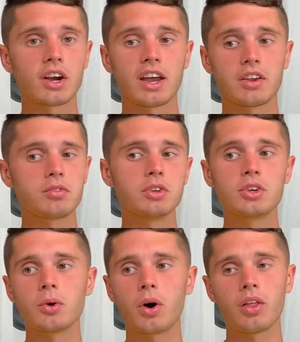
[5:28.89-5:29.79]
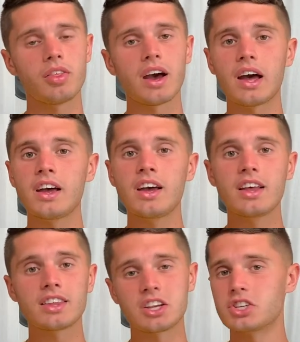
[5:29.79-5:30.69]
And if you do all that,
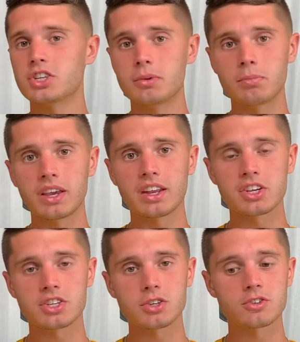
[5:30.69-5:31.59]
then it shouldn't be an issue.